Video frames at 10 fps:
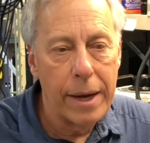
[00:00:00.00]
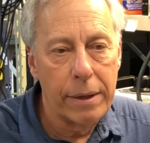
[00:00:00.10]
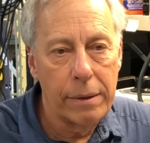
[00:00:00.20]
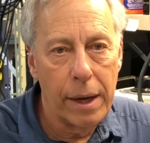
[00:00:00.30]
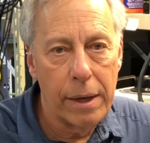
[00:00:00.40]

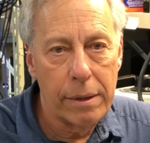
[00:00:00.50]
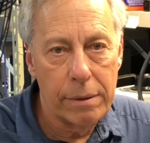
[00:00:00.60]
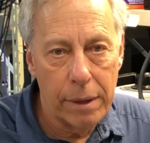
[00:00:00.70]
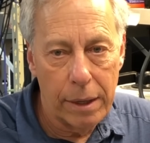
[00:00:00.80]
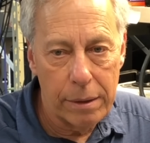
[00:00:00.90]
and,
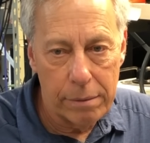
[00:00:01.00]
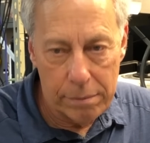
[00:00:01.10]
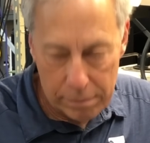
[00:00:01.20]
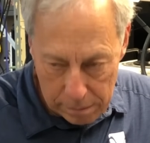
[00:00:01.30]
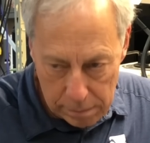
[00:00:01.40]
and, and
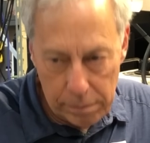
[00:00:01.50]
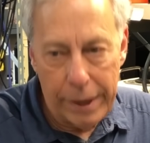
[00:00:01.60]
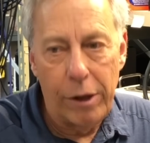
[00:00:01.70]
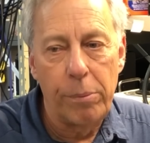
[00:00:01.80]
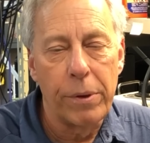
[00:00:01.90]

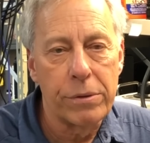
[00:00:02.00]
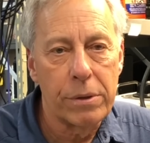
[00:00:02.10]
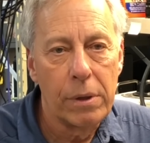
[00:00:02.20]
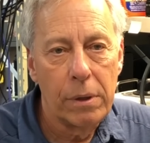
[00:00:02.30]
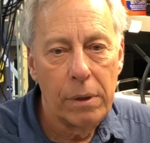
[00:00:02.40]
help us
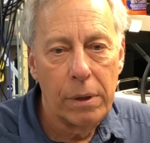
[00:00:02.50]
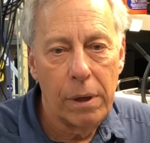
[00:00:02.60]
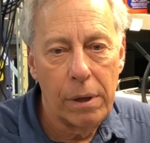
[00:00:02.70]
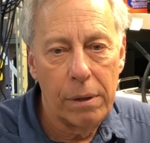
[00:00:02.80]
uh,